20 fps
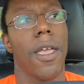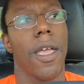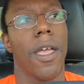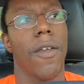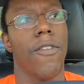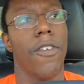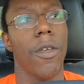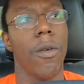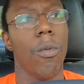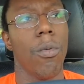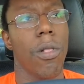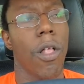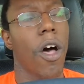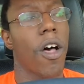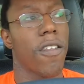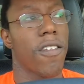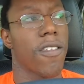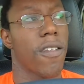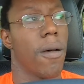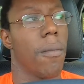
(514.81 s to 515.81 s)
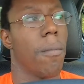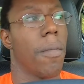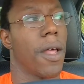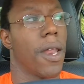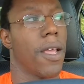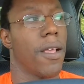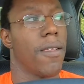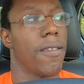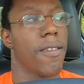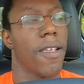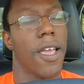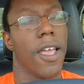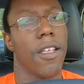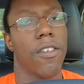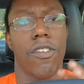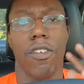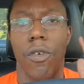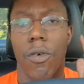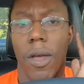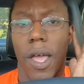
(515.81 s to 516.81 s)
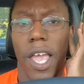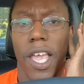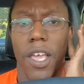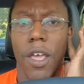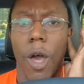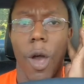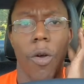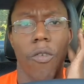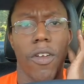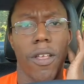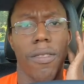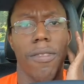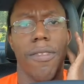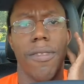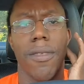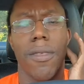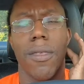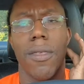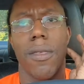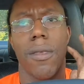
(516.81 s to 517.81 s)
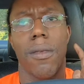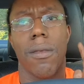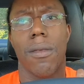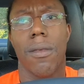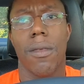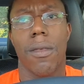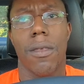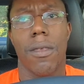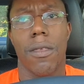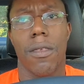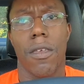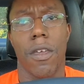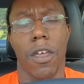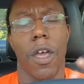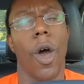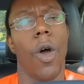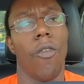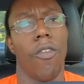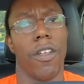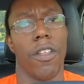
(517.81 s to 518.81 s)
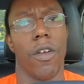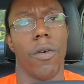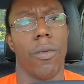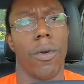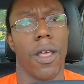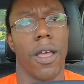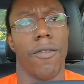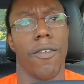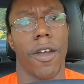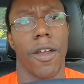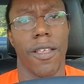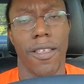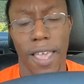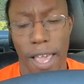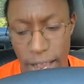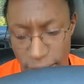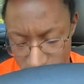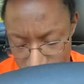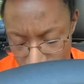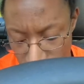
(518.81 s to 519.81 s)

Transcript: If you lost somebody, say to a COVID to COVID or whatever, it takes